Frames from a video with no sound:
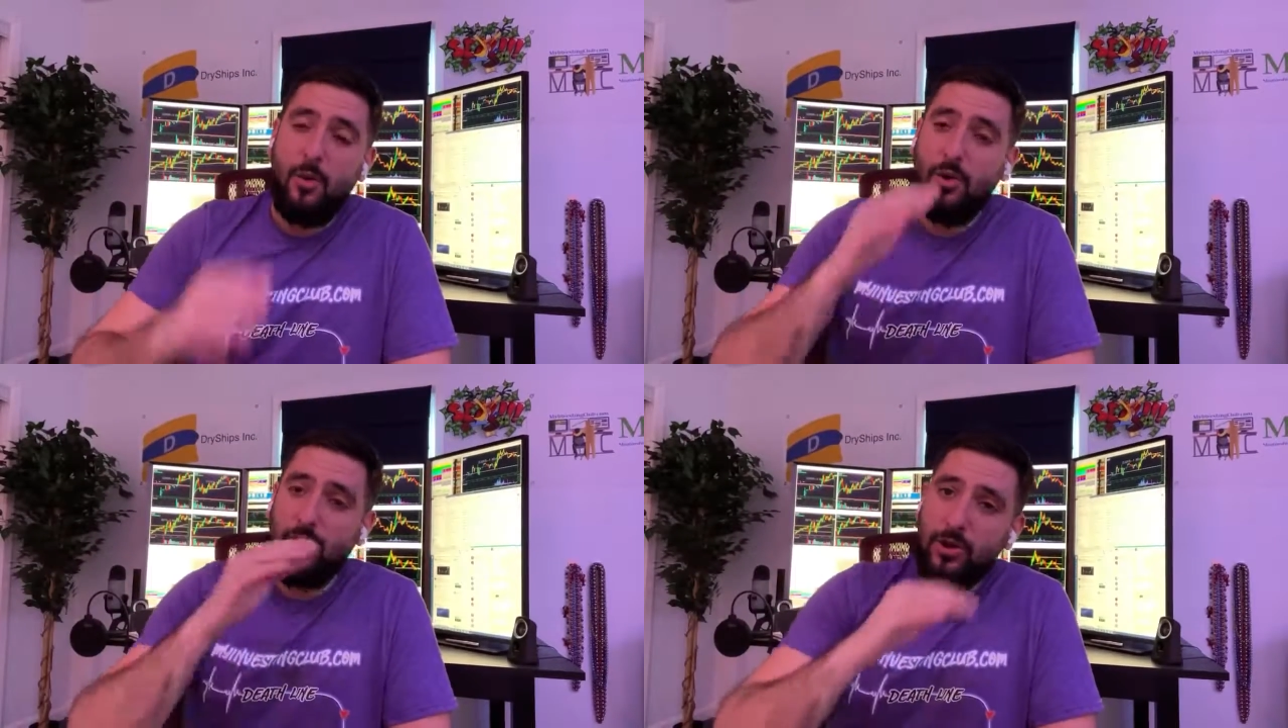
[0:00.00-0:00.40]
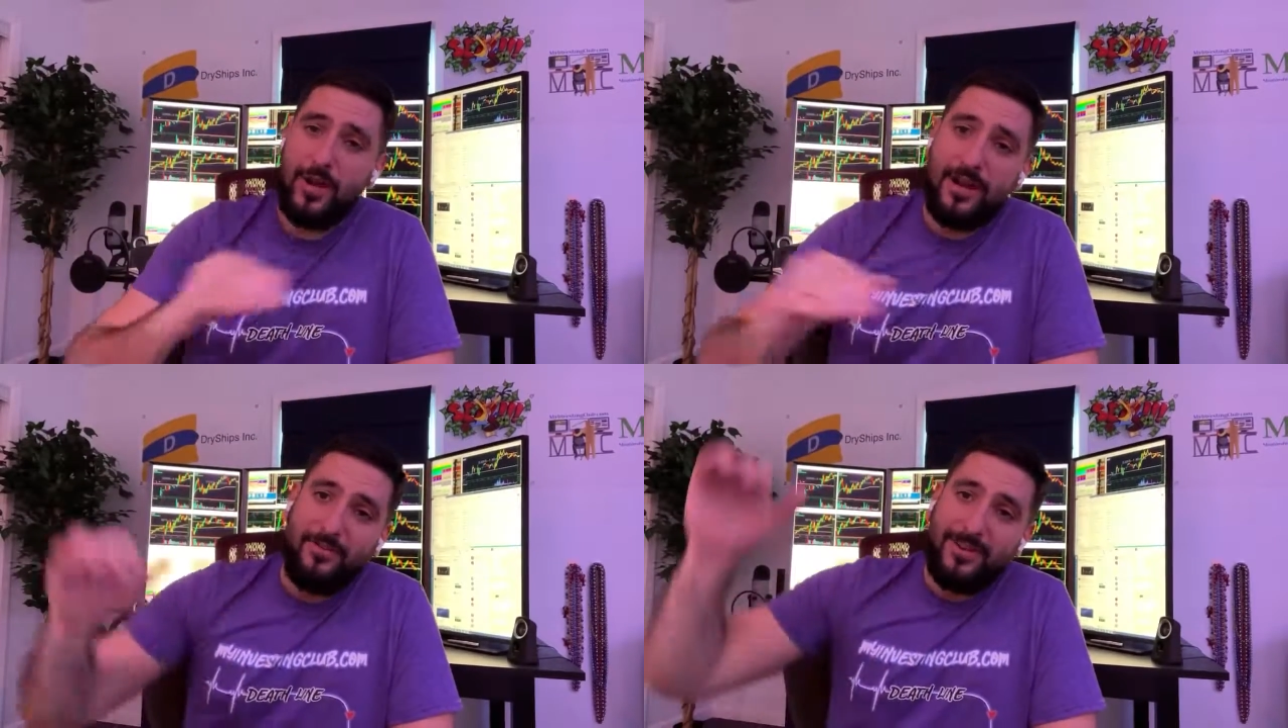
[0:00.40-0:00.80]
We're
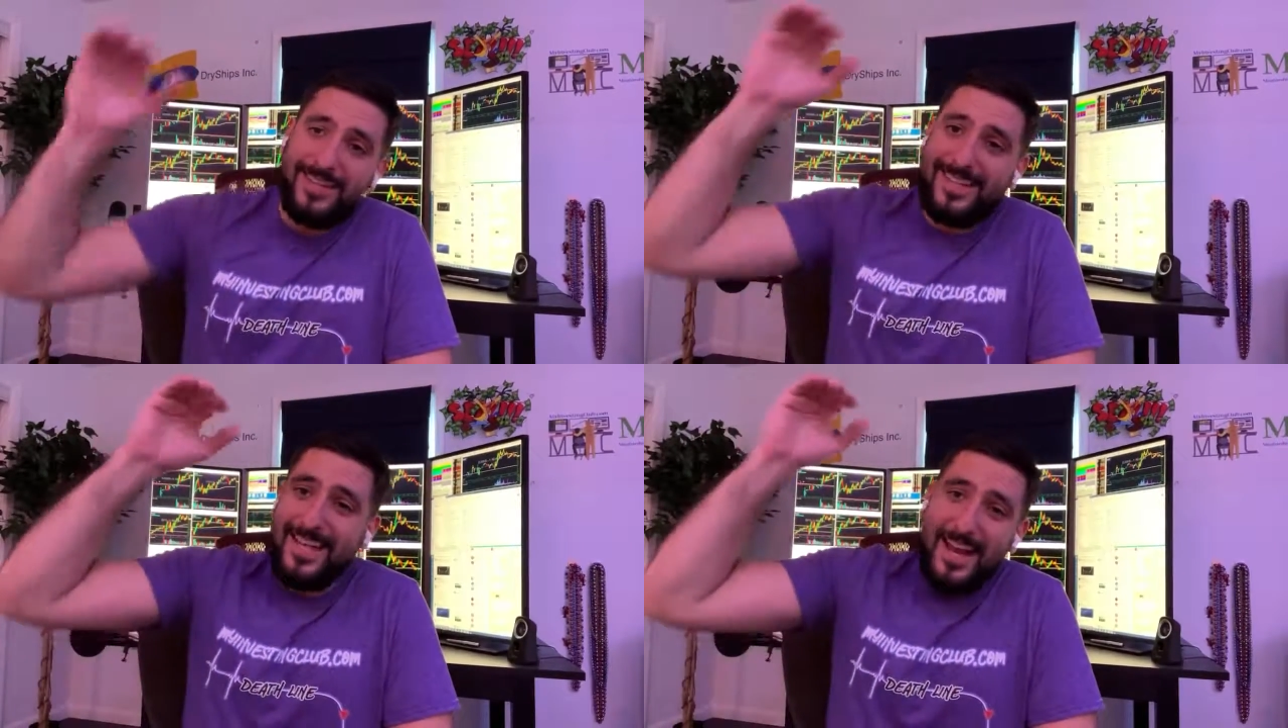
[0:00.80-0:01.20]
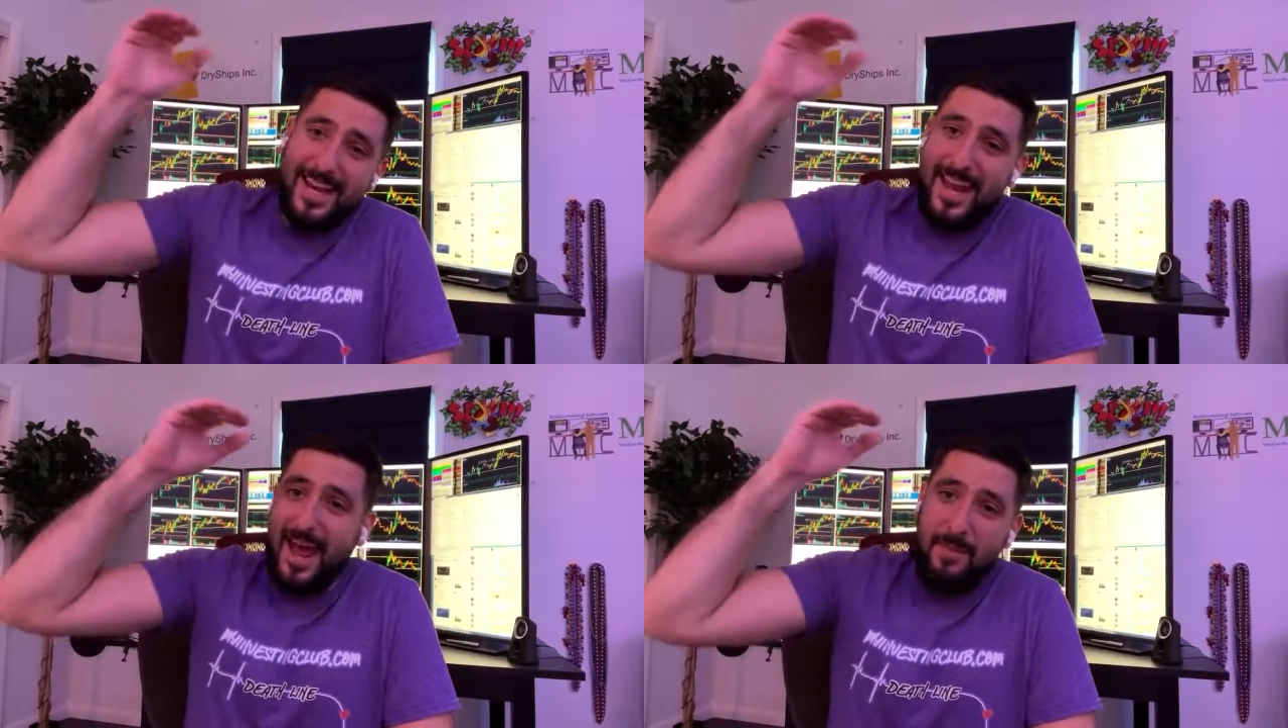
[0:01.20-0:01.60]
looking for a
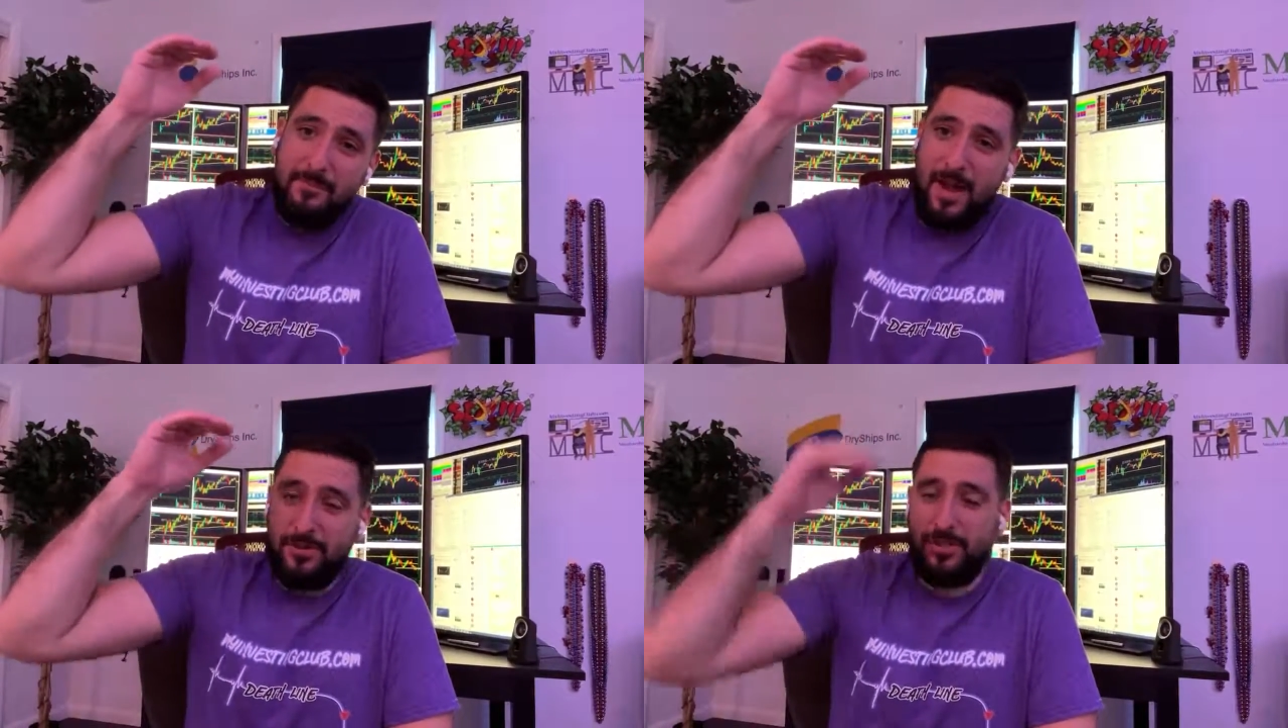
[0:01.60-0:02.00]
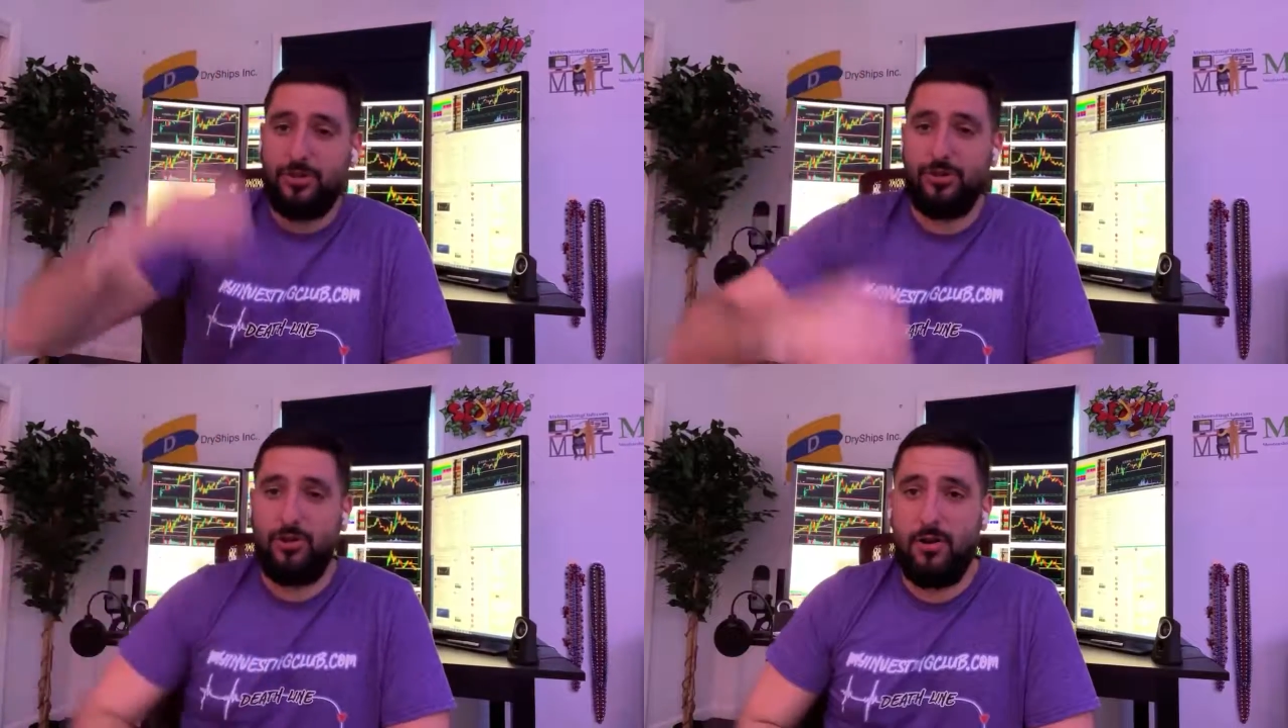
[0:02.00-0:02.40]
dead cat bounce
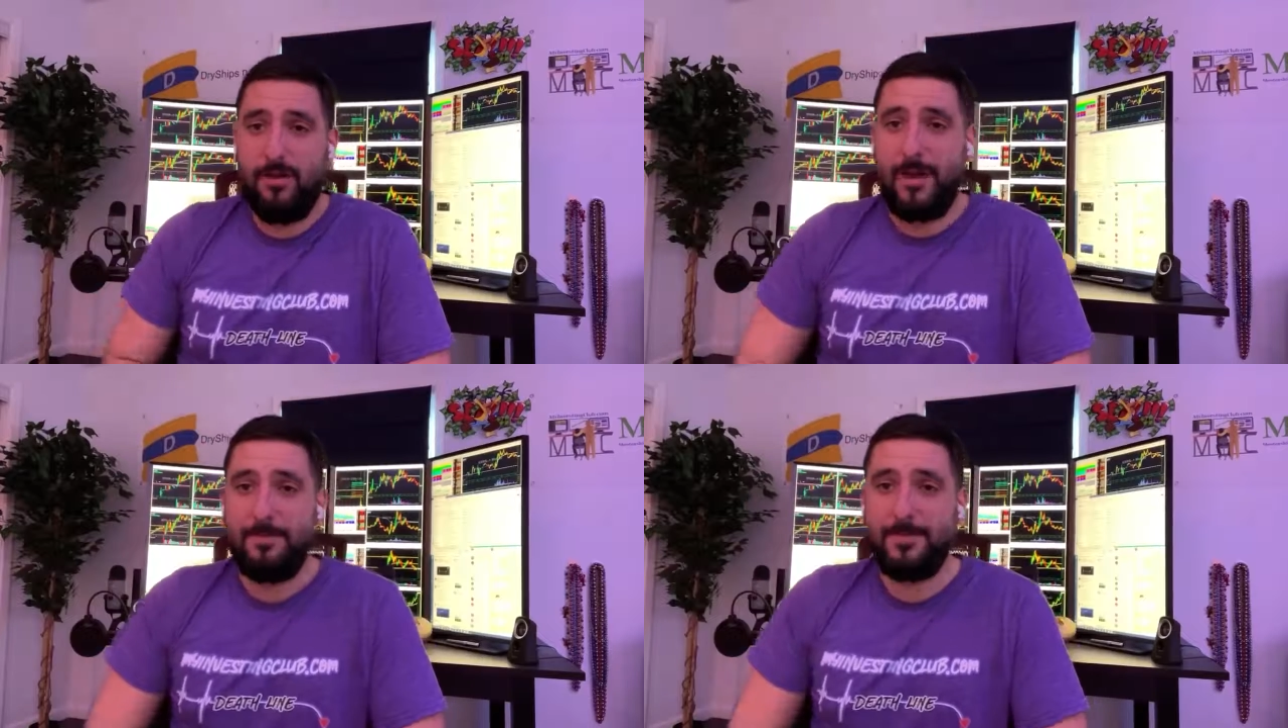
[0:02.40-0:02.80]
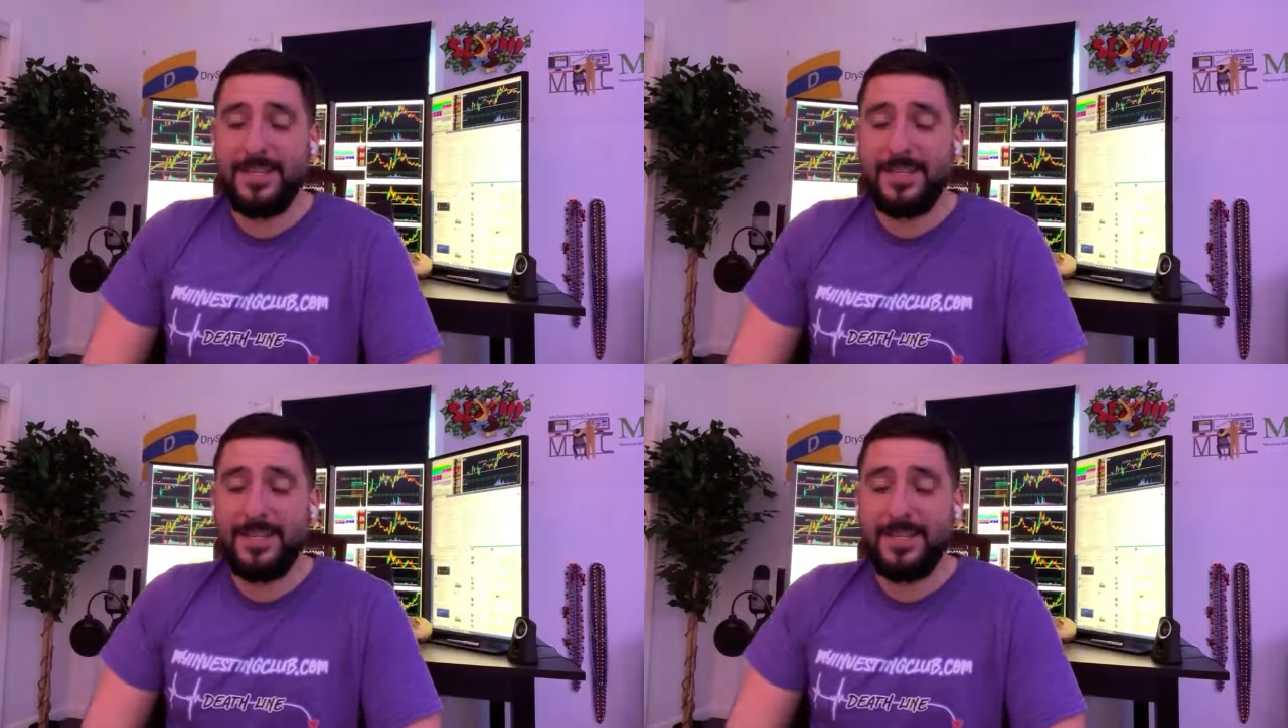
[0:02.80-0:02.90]
to short, right?